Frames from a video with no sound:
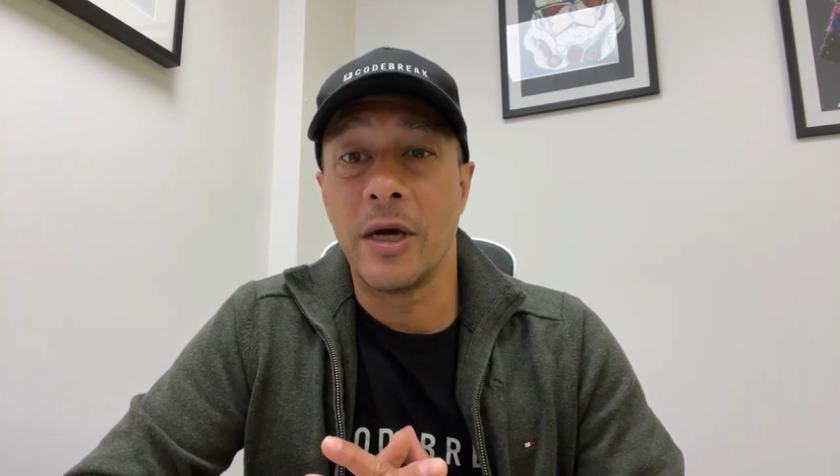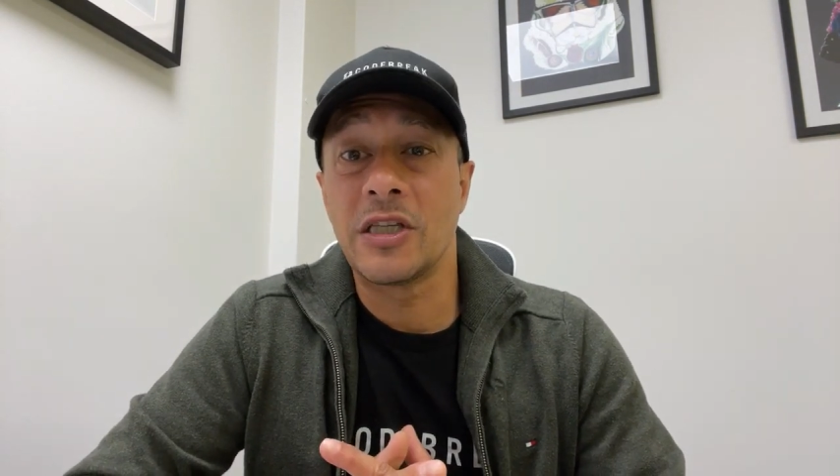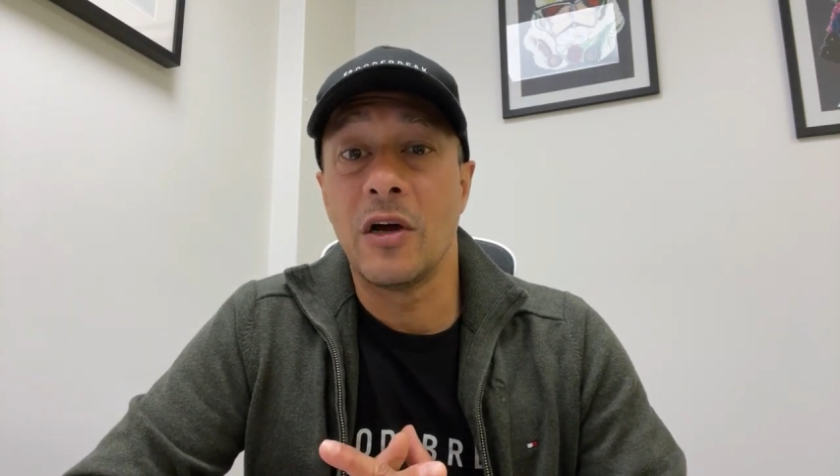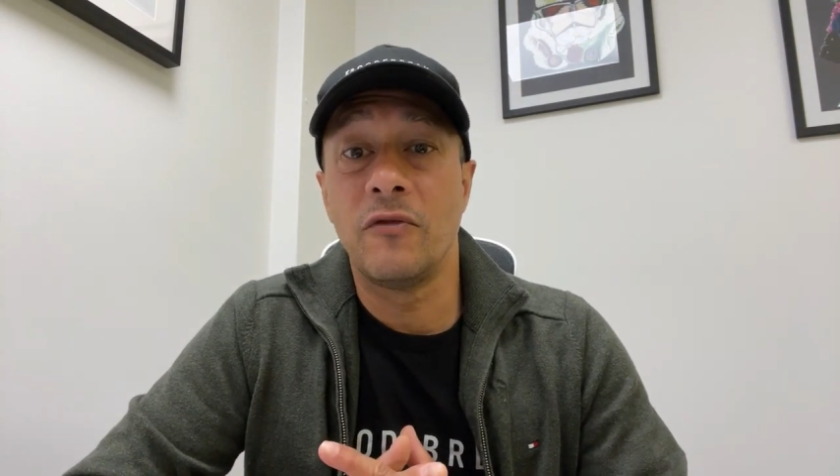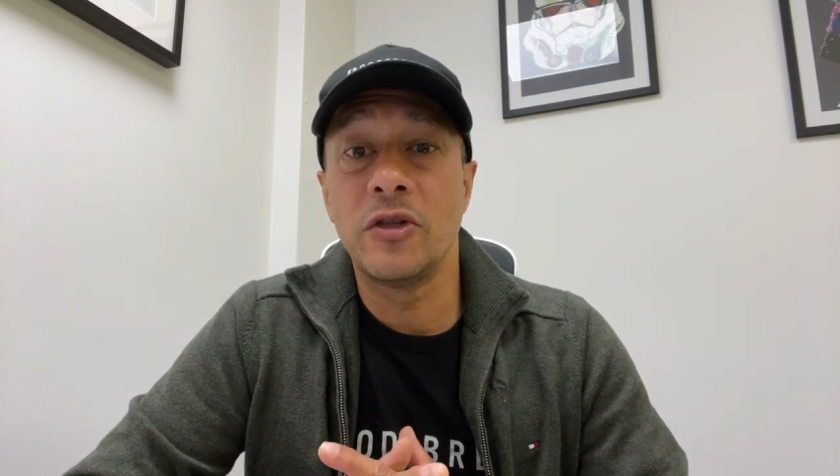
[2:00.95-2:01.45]

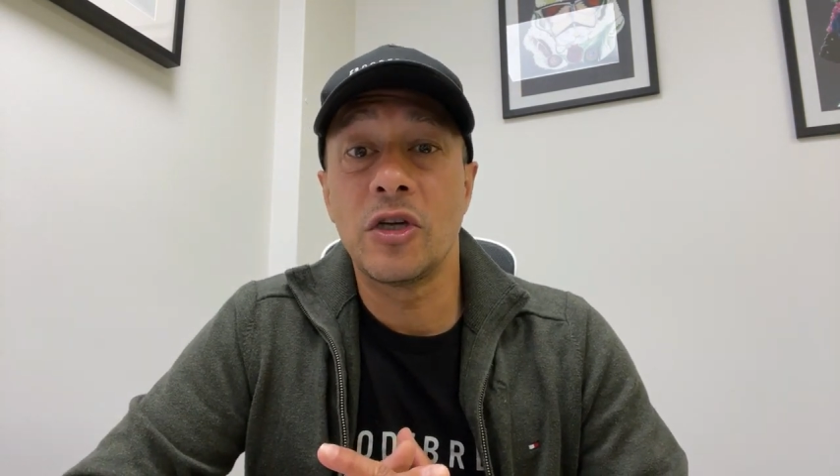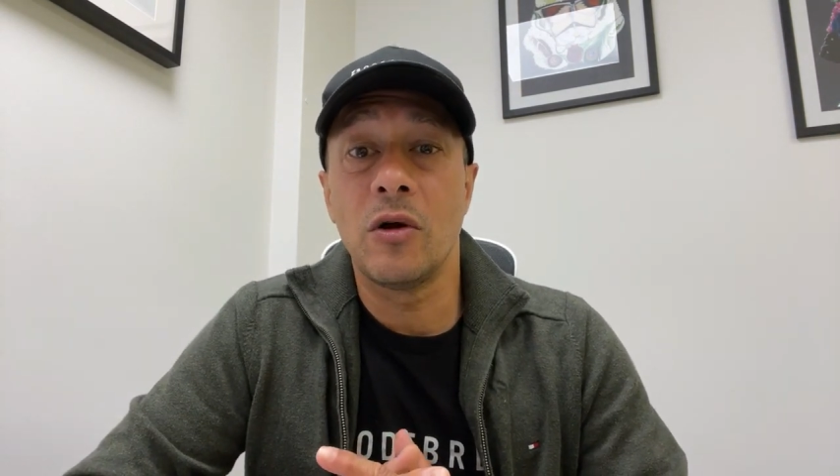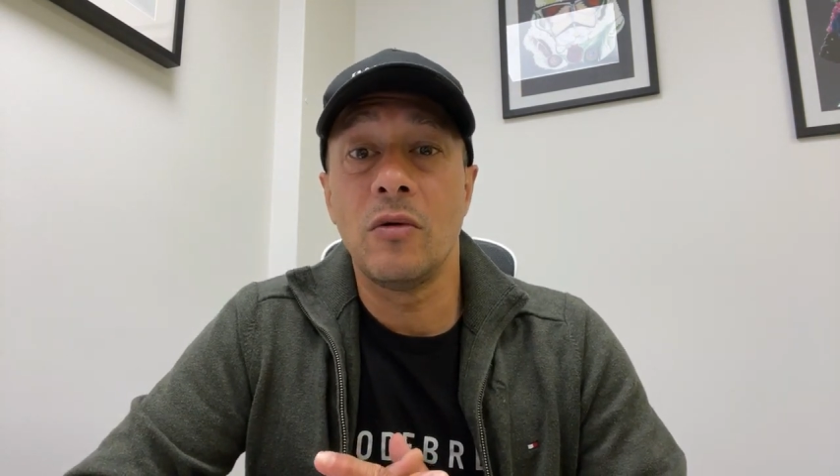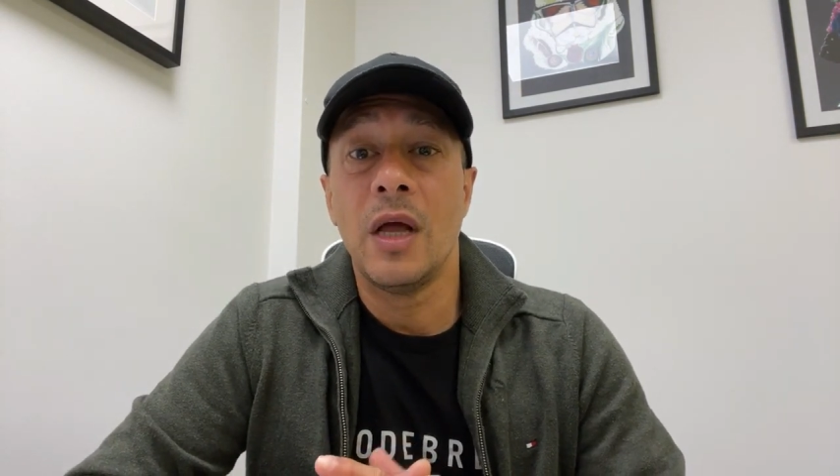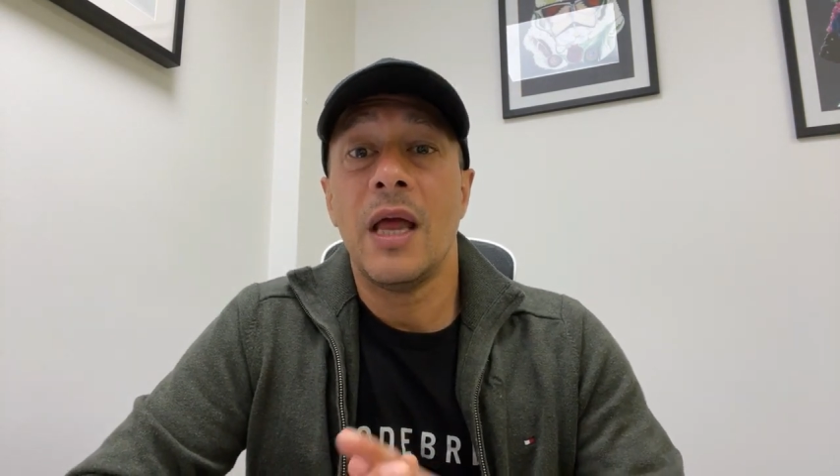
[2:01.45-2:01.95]
myself and
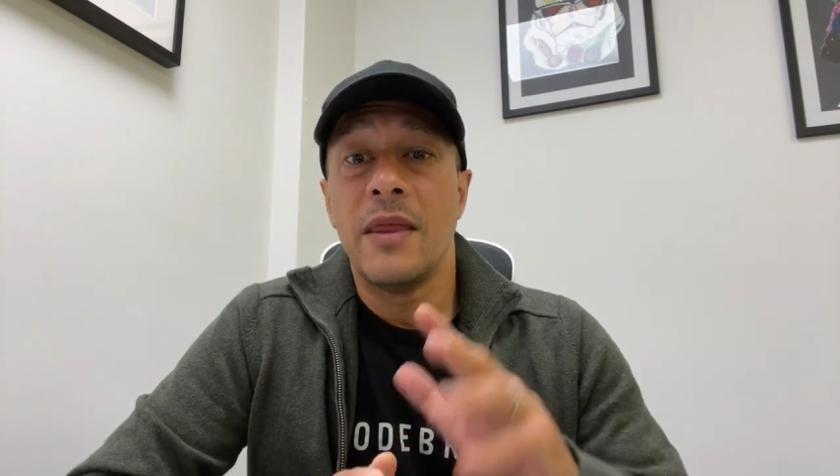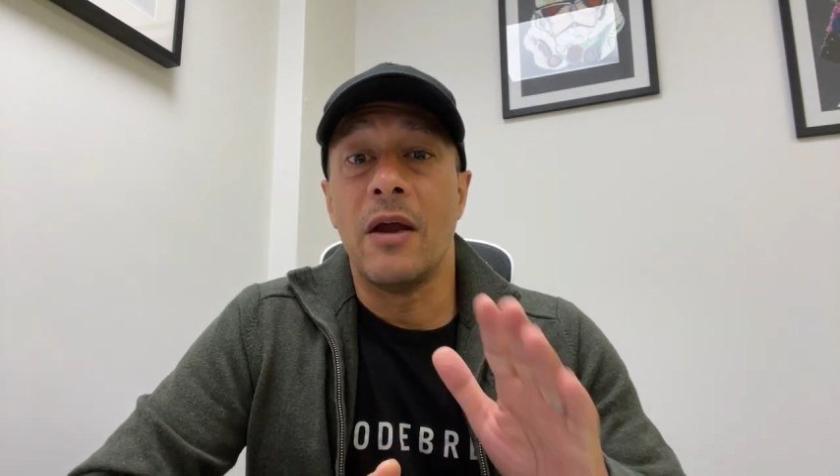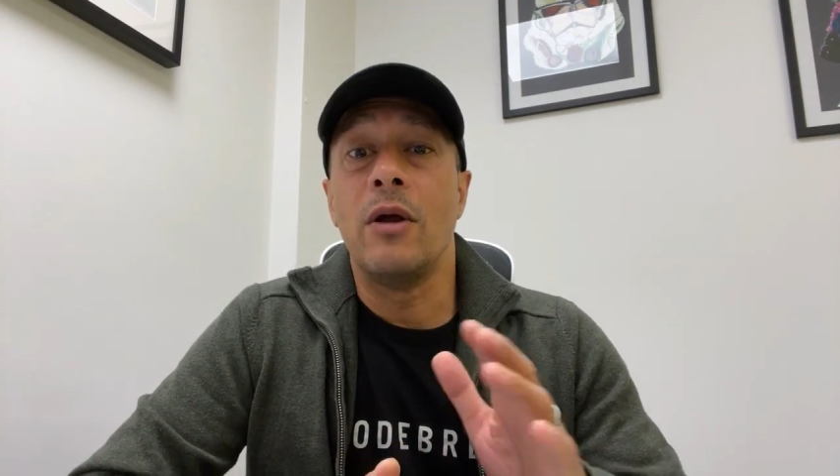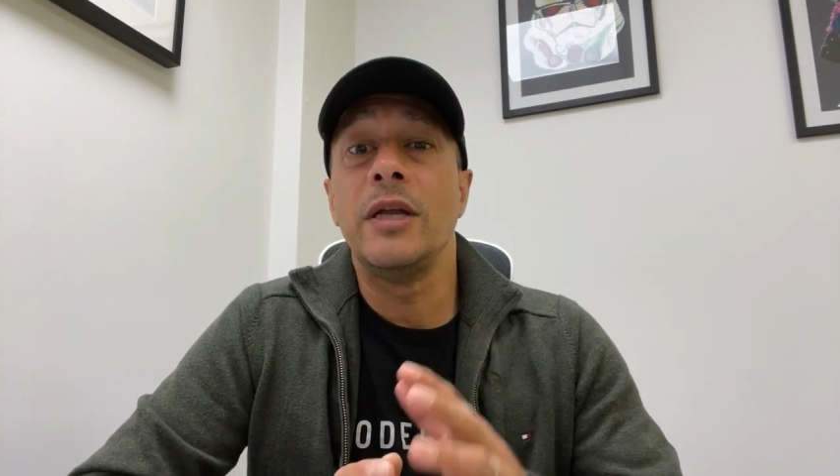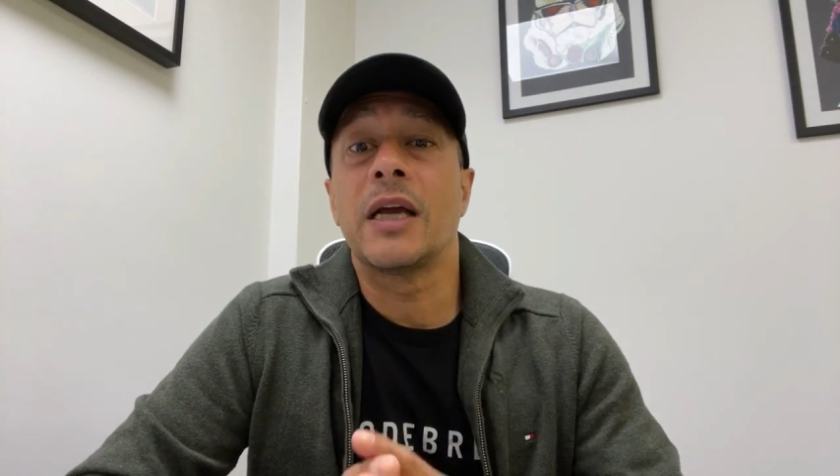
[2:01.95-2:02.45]
Joel.
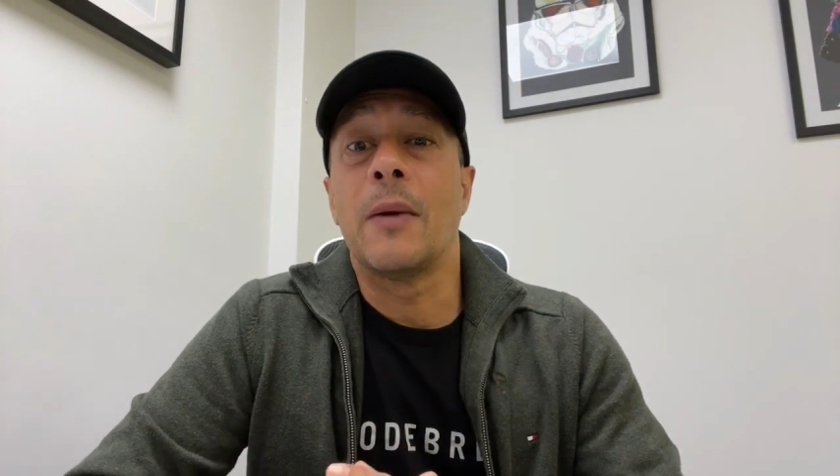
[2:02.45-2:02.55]
There are only a